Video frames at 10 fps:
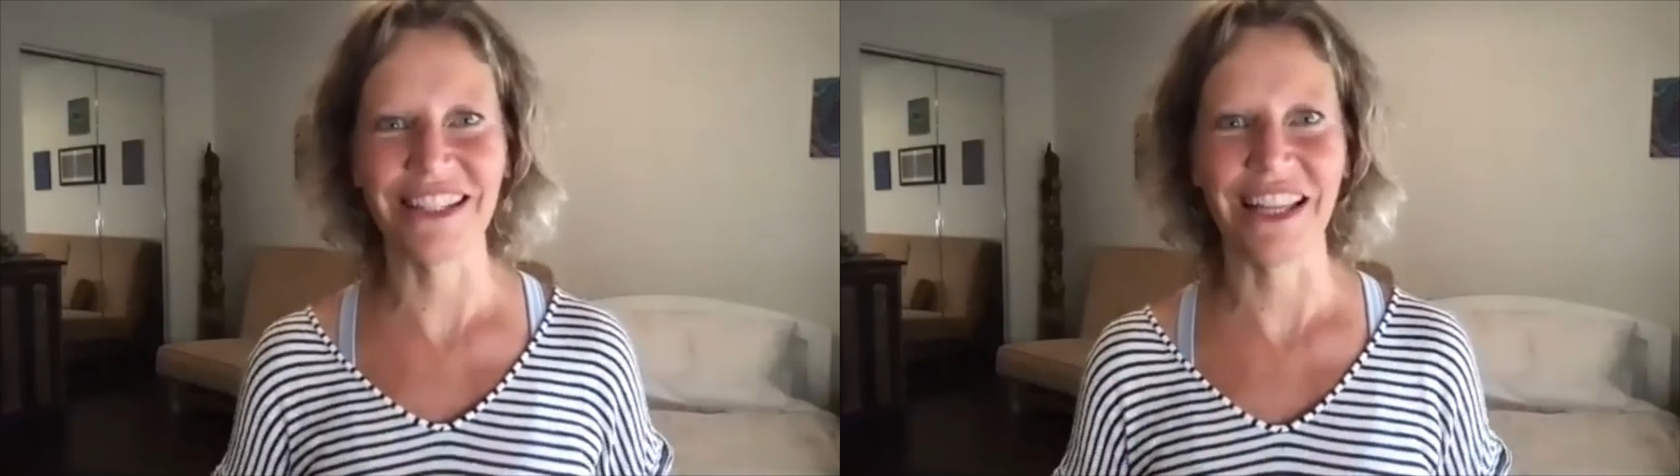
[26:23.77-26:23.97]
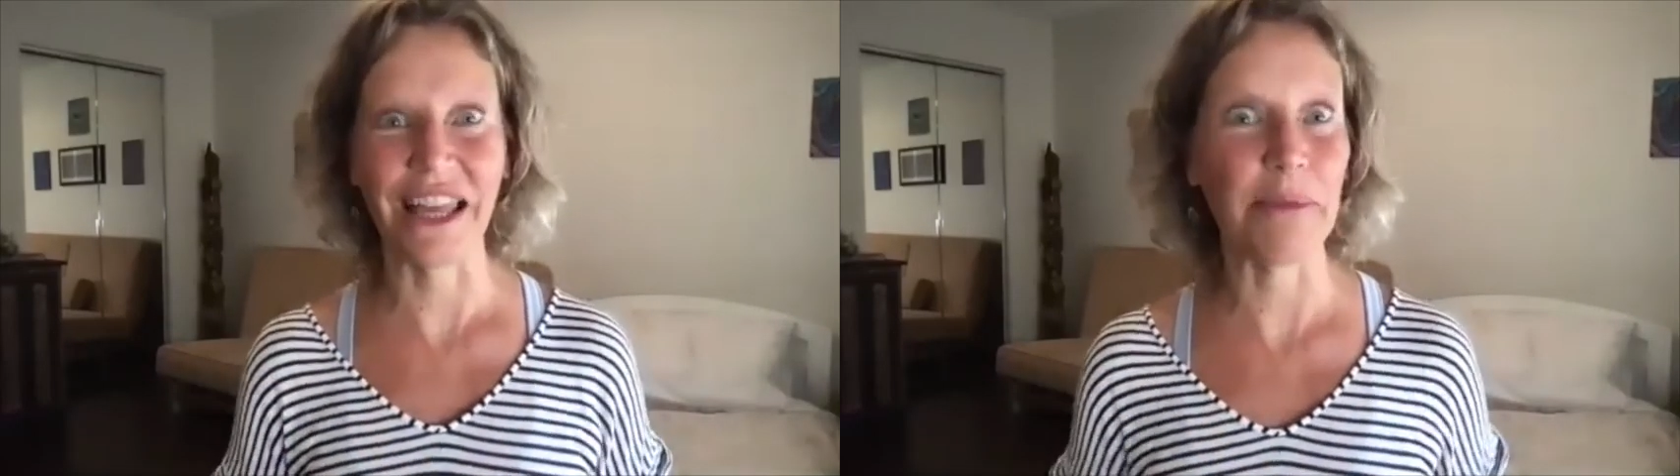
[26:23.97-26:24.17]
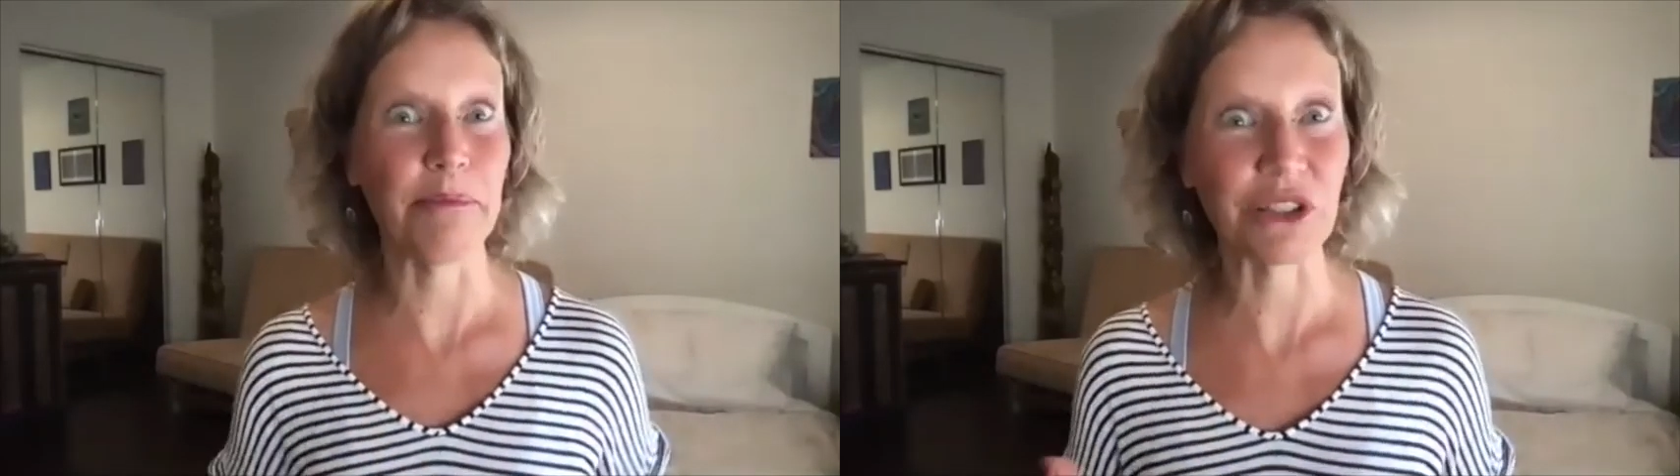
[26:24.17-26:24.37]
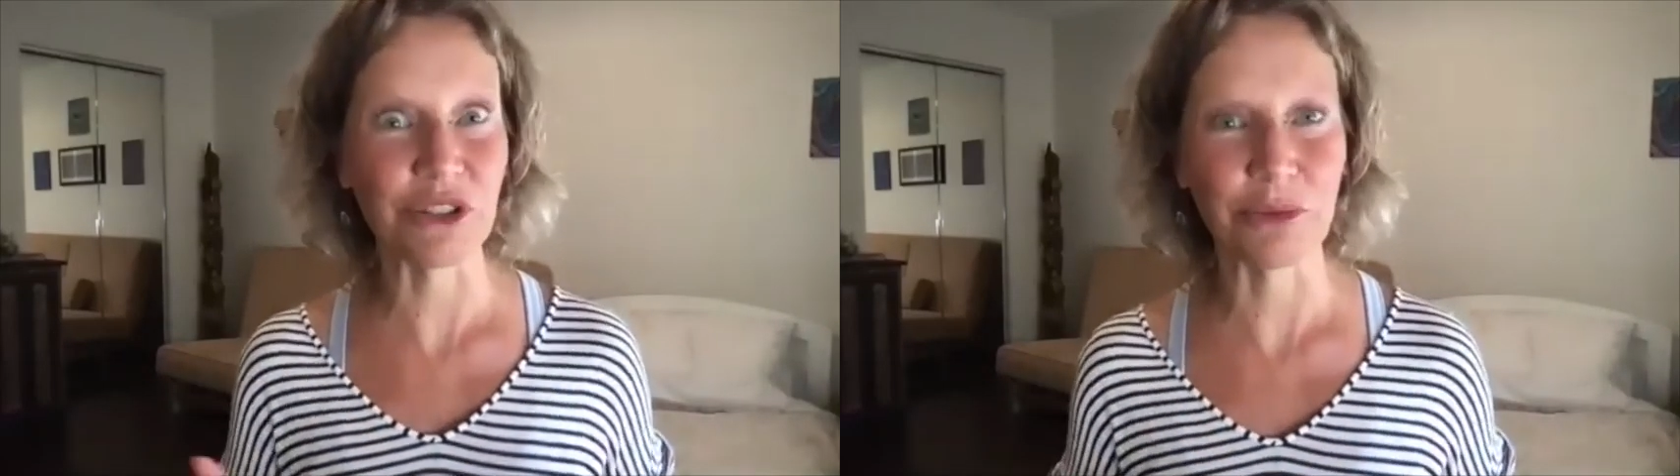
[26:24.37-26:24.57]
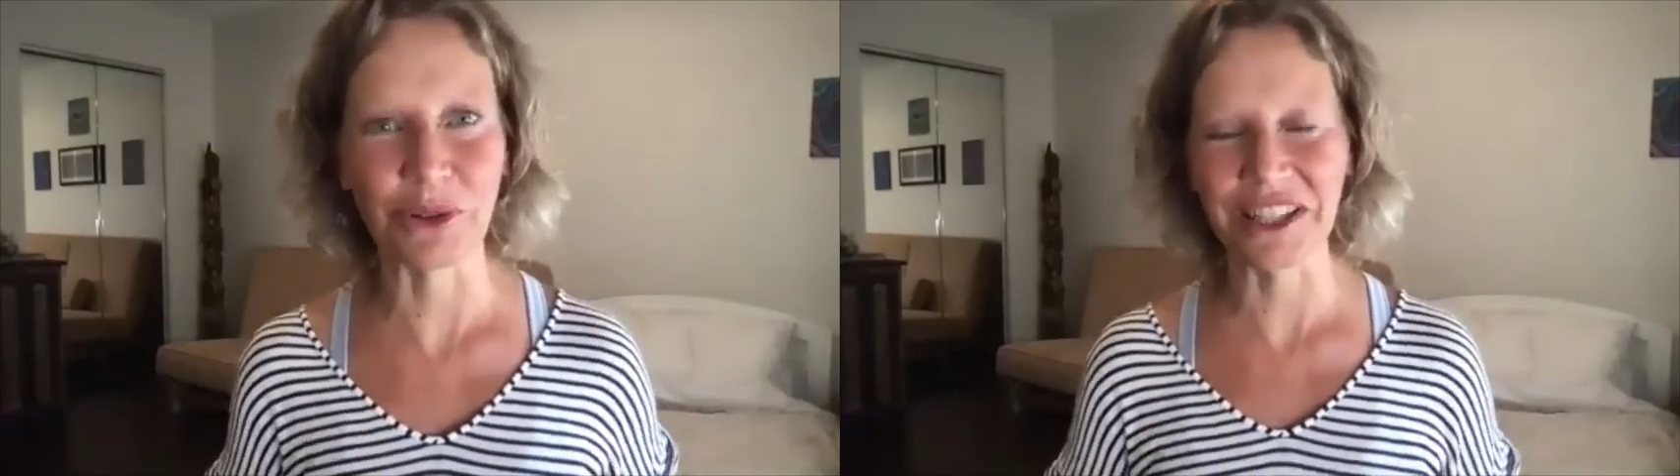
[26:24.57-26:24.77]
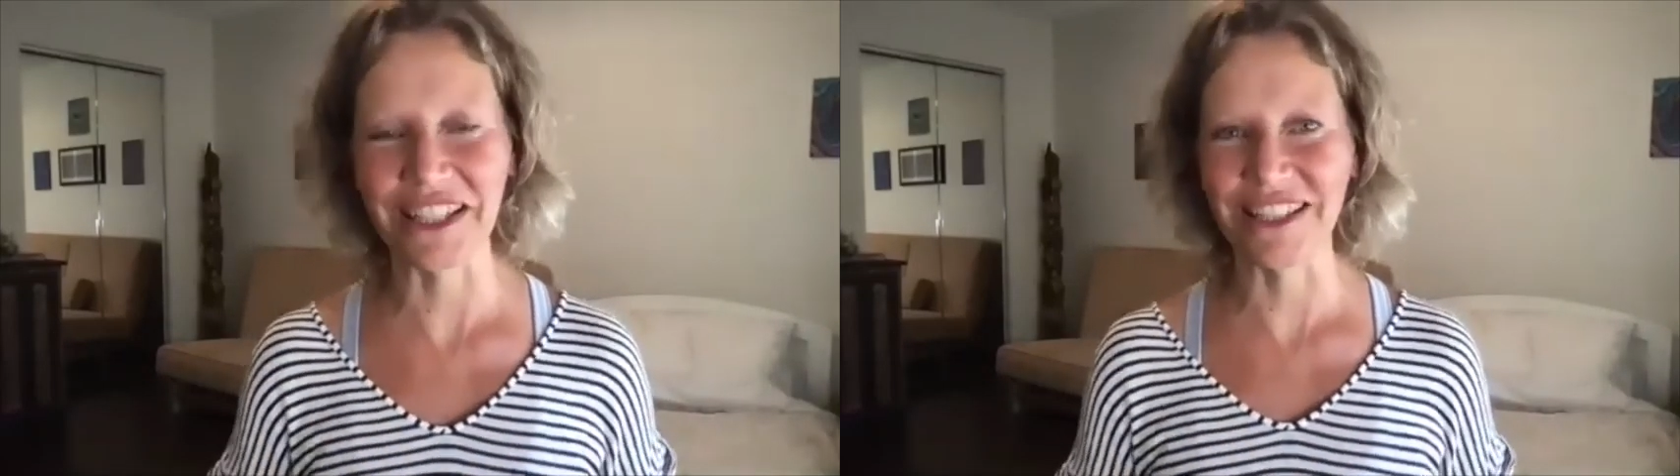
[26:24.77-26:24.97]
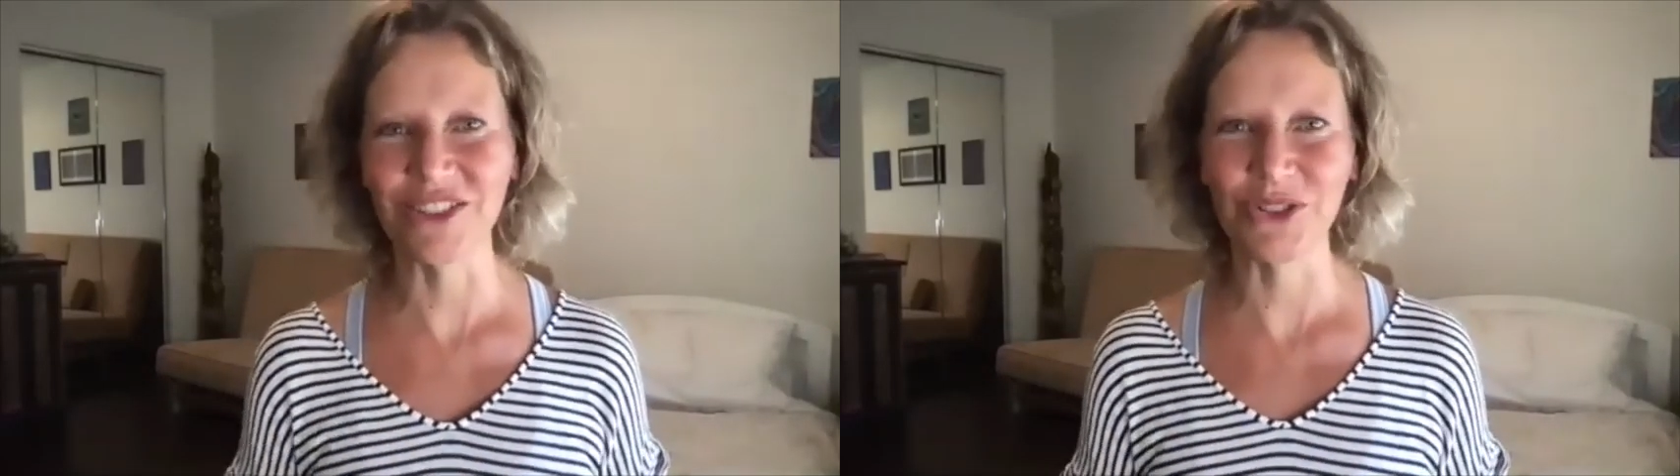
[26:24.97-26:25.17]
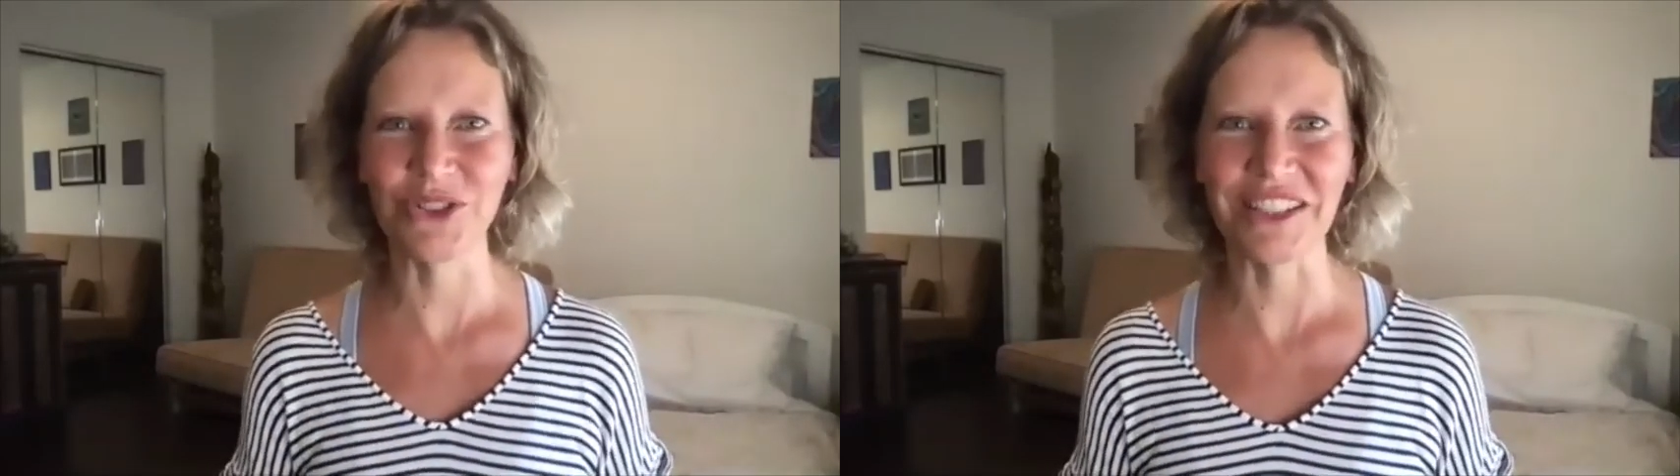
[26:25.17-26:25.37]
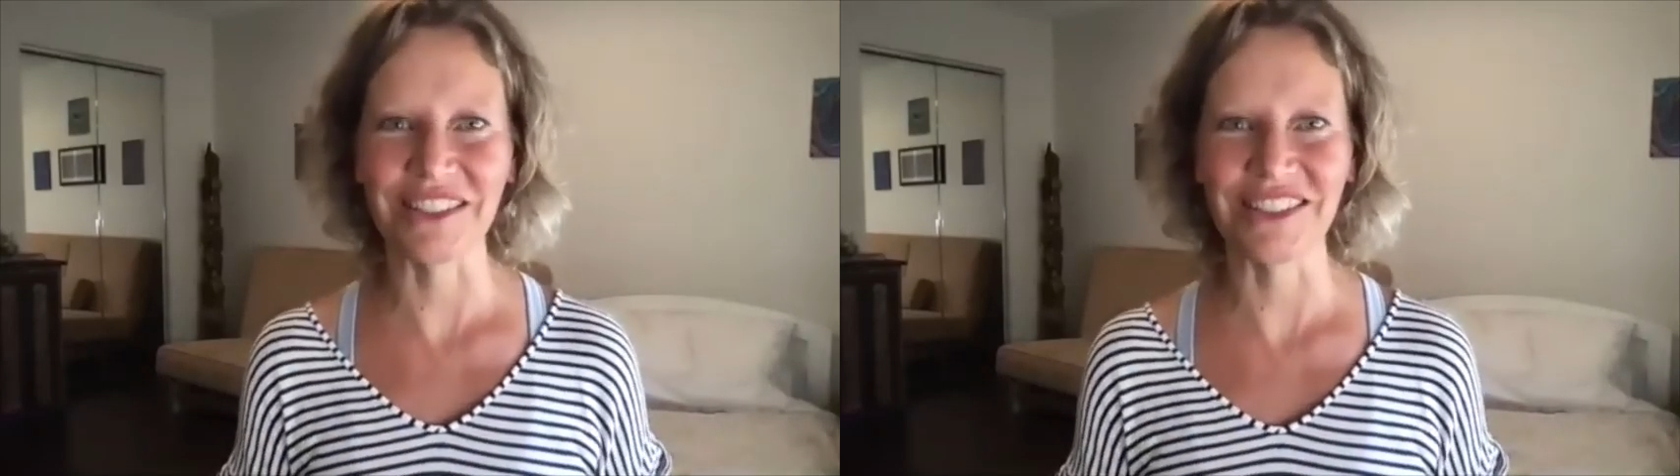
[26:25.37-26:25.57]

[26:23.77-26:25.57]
and much more into this